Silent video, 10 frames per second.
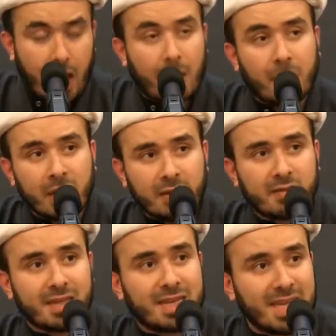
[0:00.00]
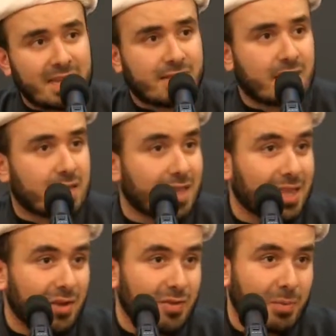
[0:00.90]
Amongst the deeds that
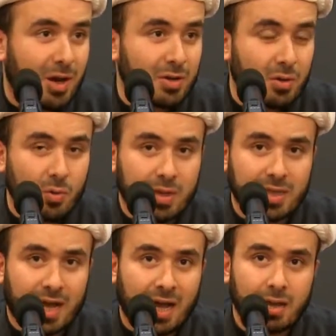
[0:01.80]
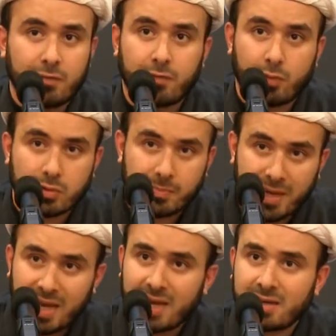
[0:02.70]
Allah subhanahu wa ta'ala
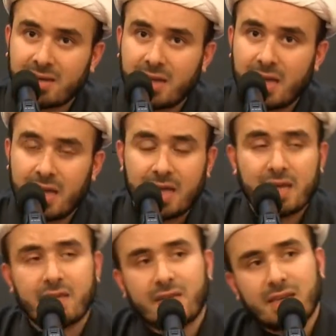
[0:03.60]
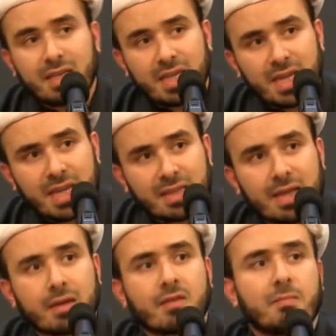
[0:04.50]
forbade is a deed
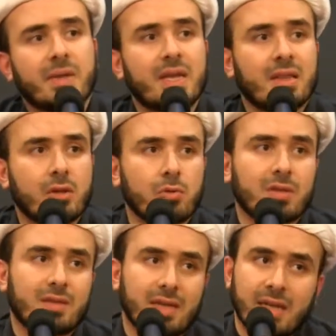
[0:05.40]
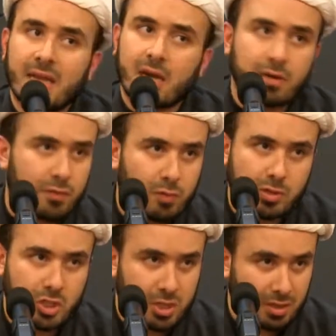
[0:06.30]
that is belittled today,
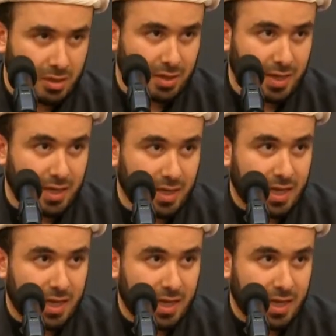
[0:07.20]
unfortunately.